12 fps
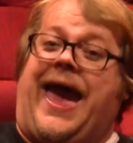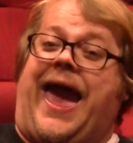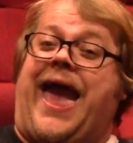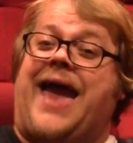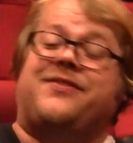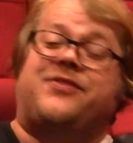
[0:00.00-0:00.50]

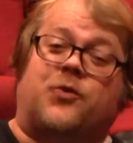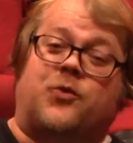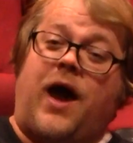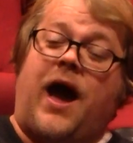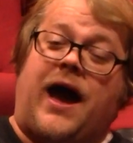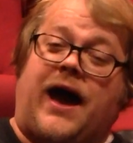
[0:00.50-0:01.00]
Had The
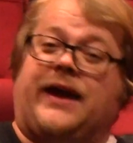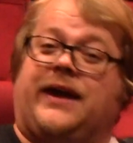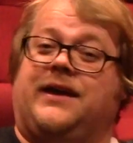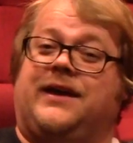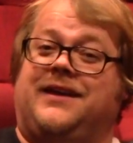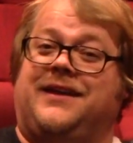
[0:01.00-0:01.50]
Rock
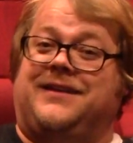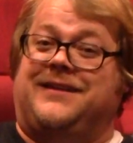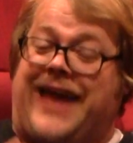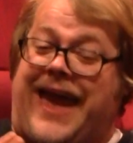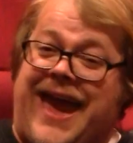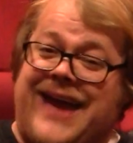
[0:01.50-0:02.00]

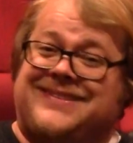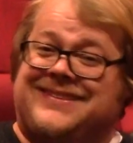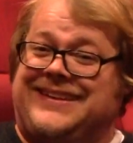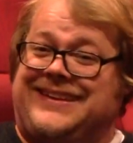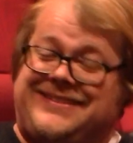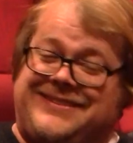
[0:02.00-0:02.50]
actually